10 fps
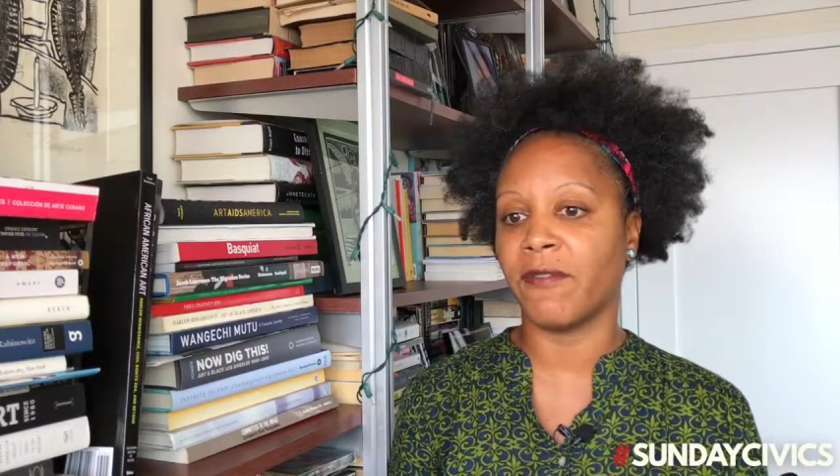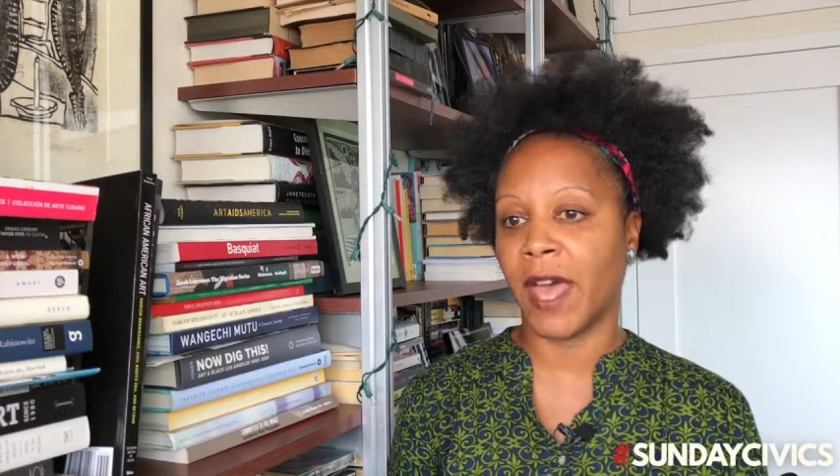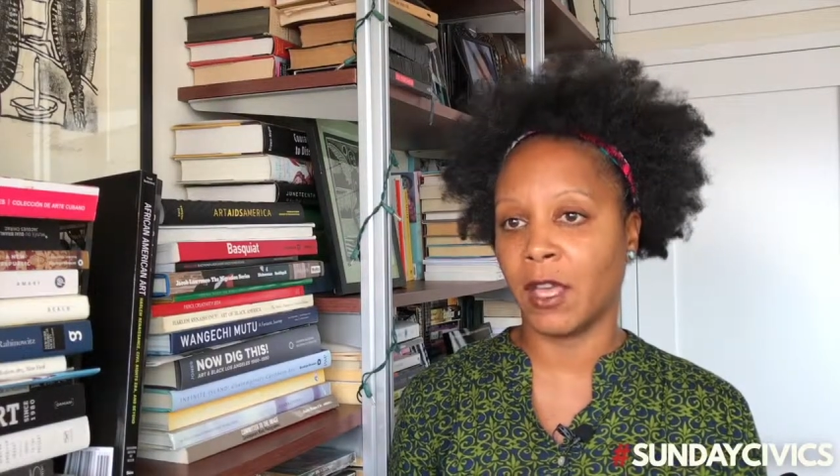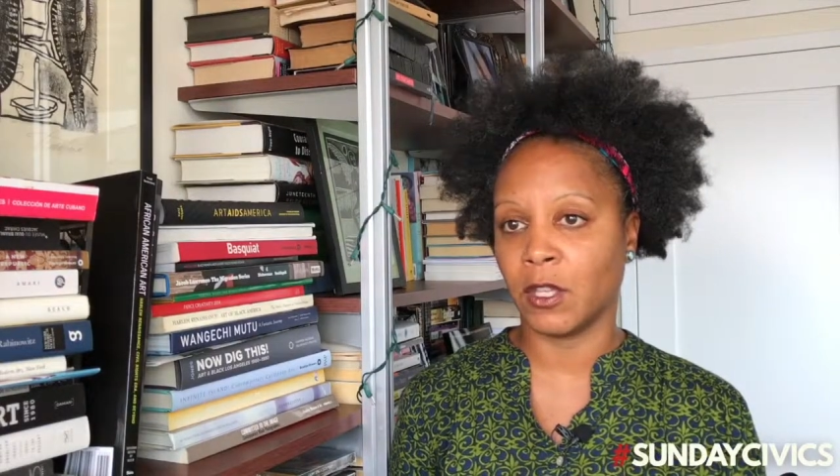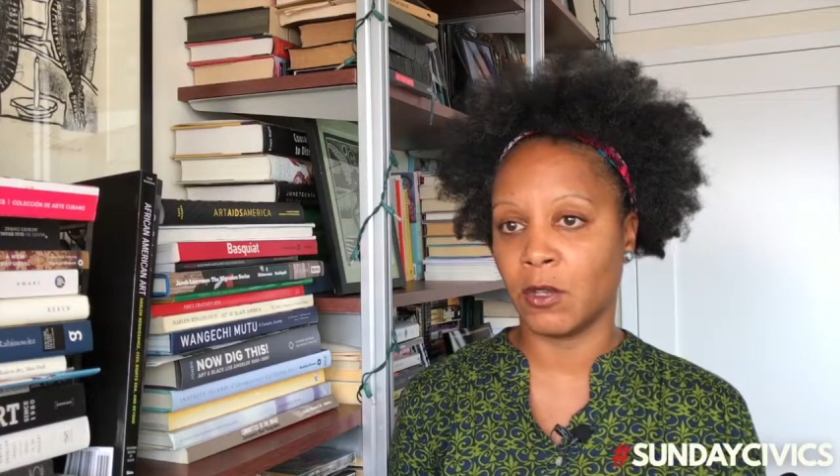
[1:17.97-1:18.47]

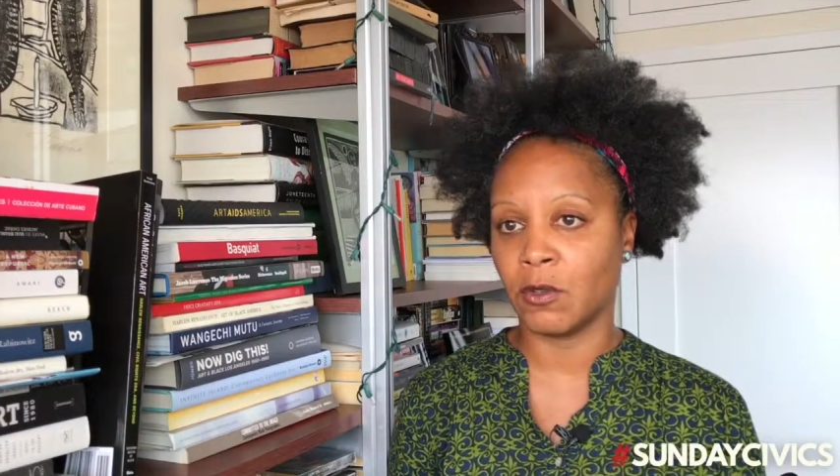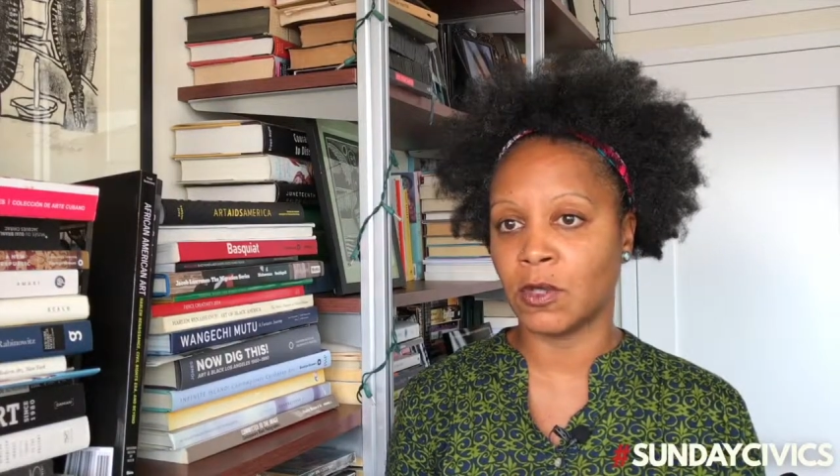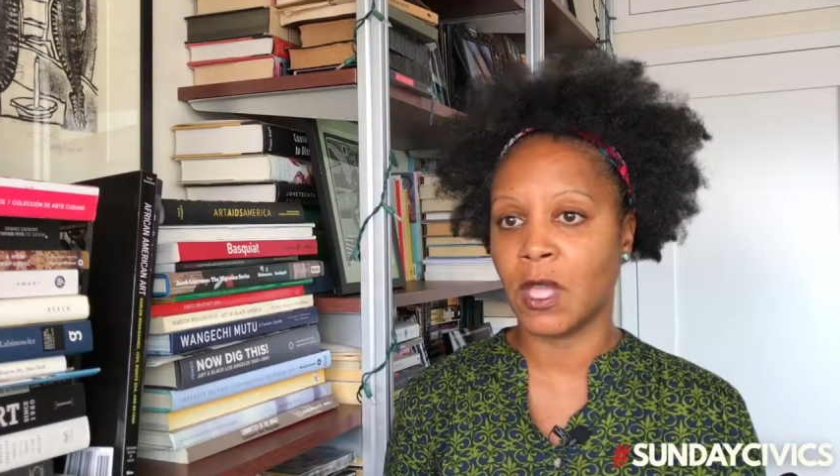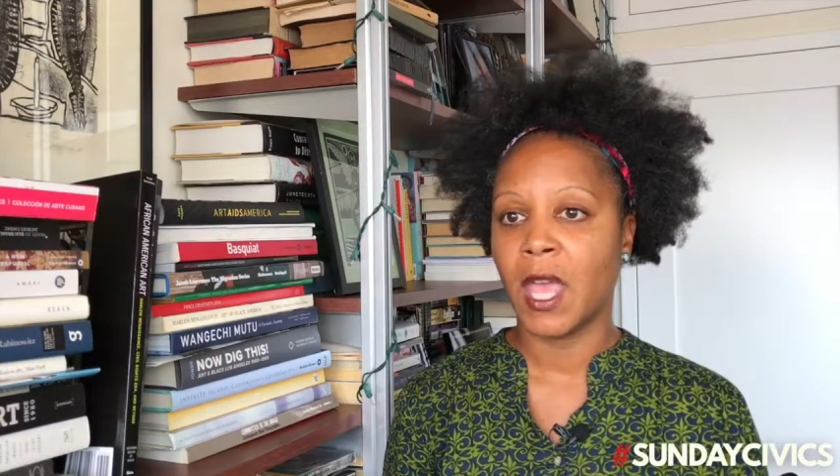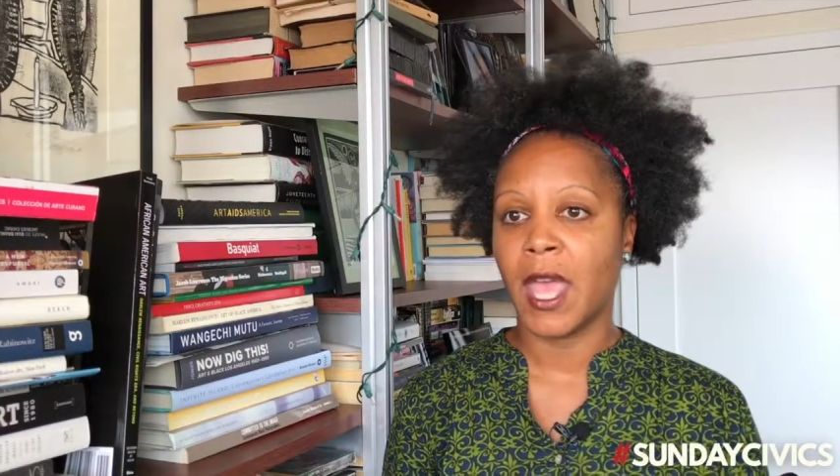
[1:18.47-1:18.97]

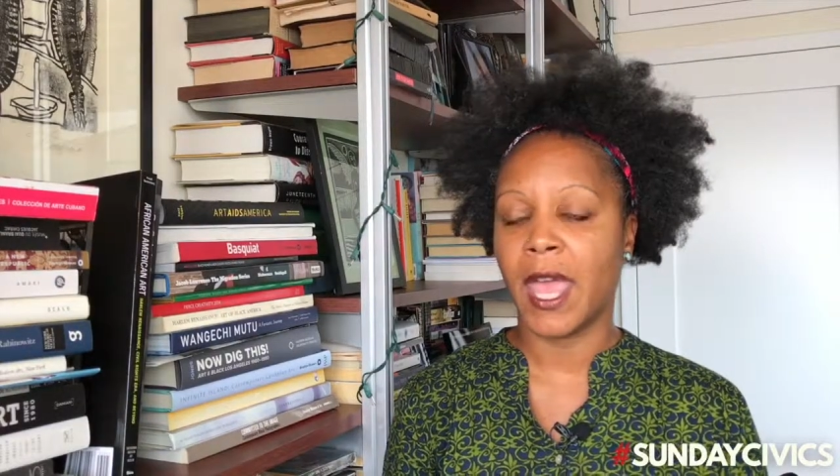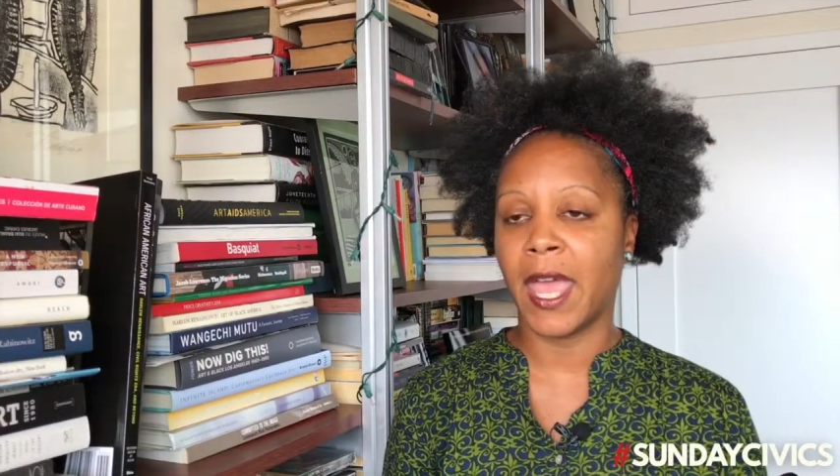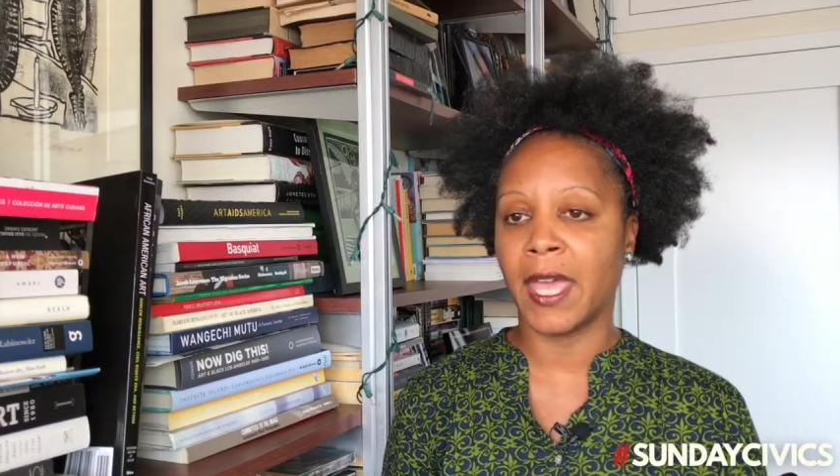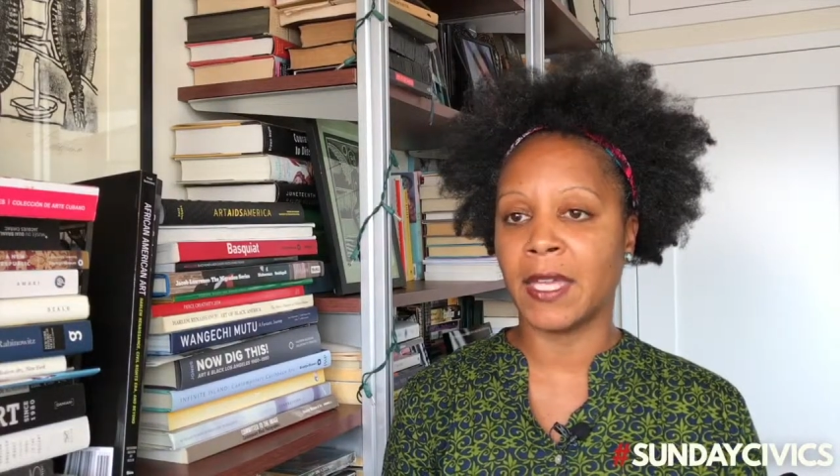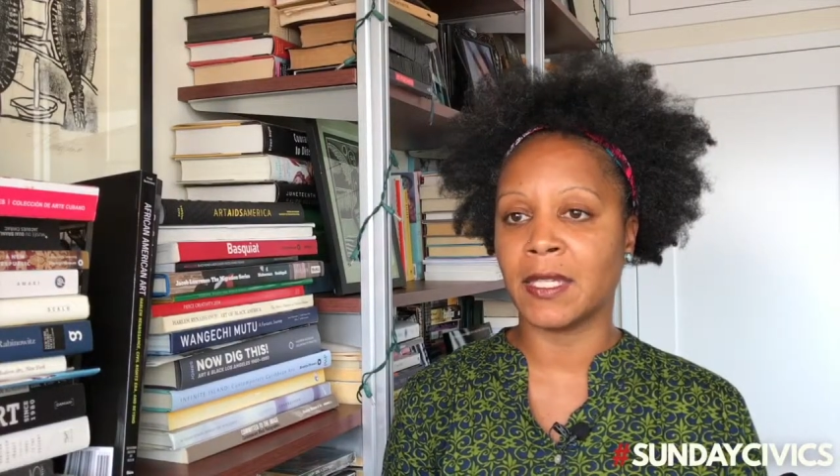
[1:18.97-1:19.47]
values
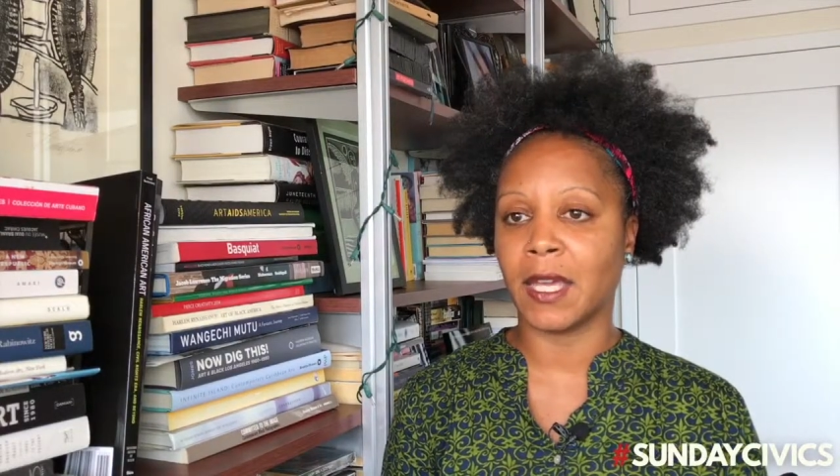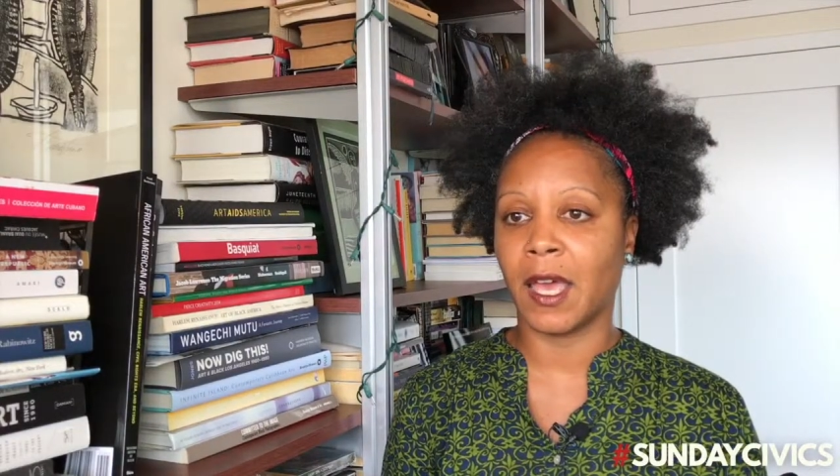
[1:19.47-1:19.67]
and